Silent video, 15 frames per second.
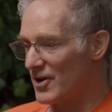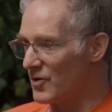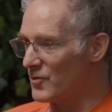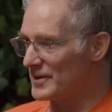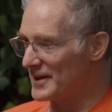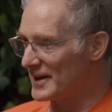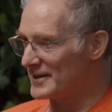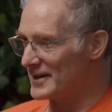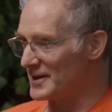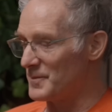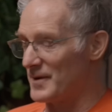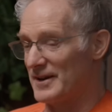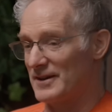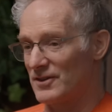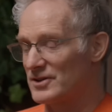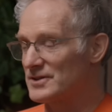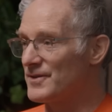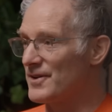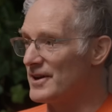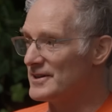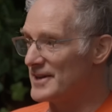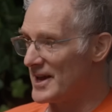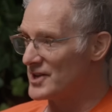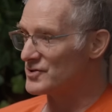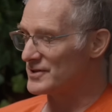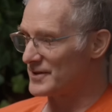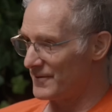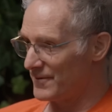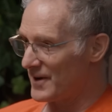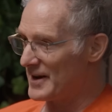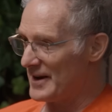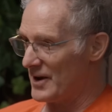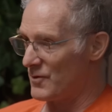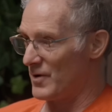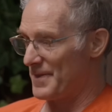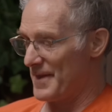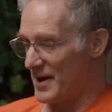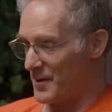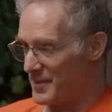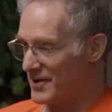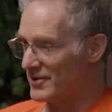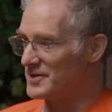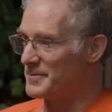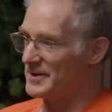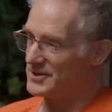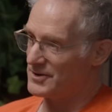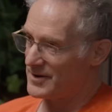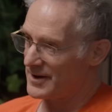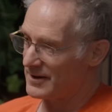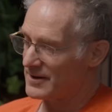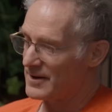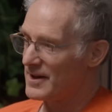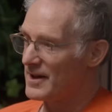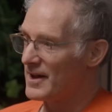know what they did, but it looks very dangerous and frightening what they appear to be doing.